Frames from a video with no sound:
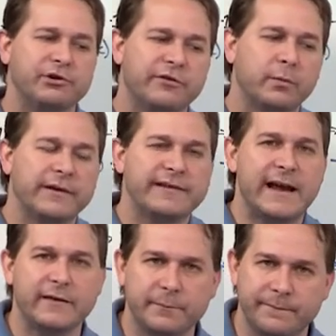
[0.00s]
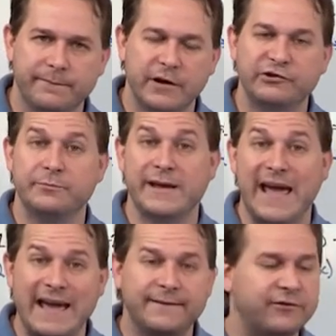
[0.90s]
You just want to see how the function
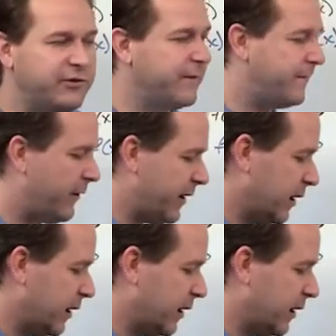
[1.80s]
behaves as you get very